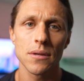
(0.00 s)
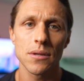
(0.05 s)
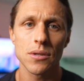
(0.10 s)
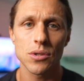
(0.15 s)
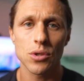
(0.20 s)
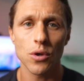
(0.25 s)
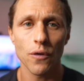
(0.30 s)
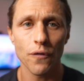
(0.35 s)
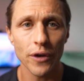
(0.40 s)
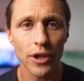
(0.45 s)

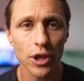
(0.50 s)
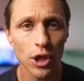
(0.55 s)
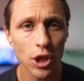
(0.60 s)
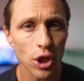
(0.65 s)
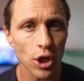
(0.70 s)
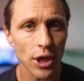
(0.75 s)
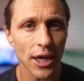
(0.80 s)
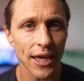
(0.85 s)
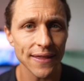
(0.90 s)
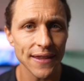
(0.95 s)
So if we
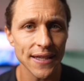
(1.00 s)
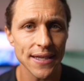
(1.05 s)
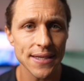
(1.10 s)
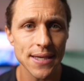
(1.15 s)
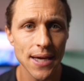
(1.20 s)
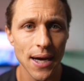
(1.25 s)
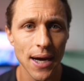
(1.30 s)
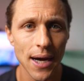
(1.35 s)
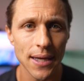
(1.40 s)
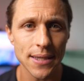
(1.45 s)
look at these
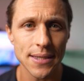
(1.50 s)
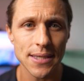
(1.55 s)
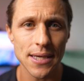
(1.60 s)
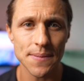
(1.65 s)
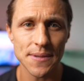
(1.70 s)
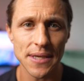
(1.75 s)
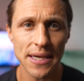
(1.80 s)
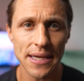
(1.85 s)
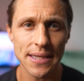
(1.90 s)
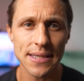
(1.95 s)

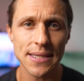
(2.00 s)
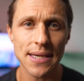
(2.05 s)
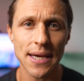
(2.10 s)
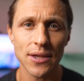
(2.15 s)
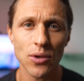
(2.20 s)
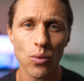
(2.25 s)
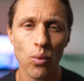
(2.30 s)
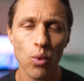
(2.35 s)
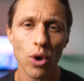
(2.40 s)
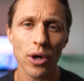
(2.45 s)
concepts inside
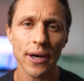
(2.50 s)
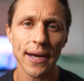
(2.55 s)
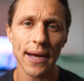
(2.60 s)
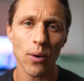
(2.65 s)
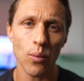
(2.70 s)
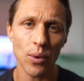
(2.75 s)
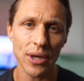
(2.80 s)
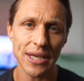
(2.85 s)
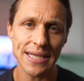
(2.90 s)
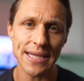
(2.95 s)
the
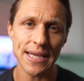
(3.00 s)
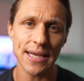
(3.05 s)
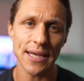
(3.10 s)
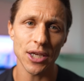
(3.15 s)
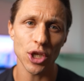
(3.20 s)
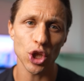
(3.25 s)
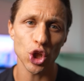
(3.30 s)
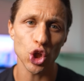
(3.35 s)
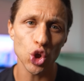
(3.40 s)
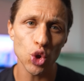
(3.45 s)
workout we
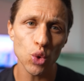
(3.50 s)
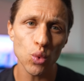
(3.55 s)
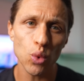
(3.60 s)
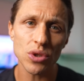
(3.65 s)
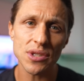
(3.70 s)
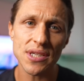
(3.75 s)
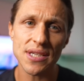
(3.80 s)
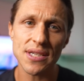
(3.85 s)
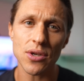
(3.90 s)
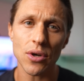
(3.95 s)
did, you will
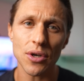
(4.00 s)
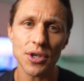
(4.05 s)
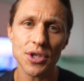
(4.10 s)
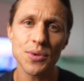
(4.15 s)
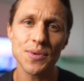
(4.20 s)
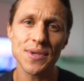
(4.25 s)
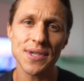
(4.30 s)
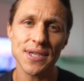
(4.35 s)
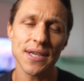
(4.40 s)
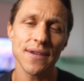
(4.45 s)
start
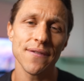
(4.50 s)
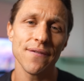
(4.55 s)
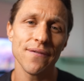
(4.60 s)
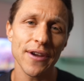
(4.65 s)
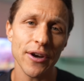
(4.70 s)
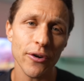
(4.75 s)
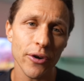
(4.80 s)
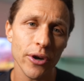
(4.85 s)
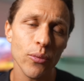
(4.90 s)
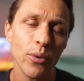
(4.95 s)
to see
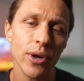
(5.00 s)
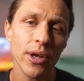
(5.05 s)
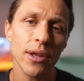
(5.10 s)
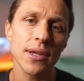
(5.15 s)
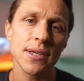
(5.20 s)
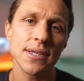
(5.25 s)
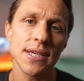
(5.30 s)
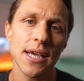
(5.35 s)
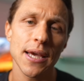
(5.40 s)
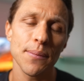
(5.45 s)
very real
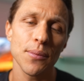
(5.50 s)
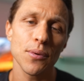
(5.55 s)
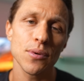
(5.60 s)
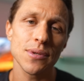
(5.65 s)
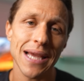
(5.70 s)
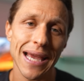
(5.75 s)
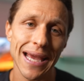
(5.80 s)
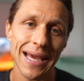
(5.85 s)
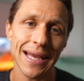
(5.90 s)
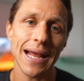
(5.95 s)
examples
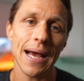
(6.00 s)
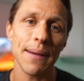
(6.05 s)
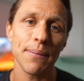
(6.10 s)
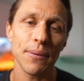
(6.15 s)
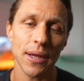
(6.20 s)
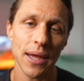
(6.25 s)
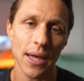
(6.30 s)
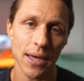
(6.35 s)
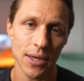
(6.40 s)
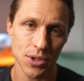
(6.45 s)
and
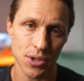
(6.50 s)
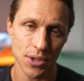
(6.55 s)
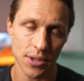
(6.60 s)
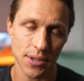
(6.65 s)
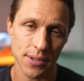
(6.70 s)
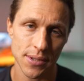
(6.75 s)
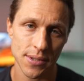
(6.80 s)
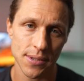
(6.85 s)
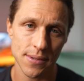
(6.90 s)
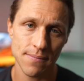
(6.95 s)

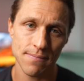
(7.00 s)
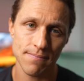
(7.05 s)
applications.